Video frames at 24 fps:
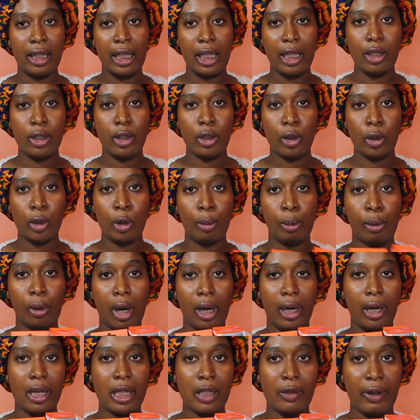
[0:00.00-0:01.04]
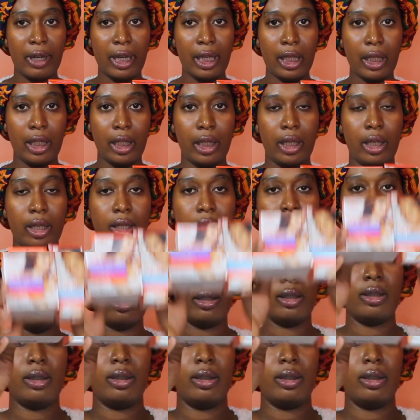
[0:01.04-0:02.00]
these two products right here.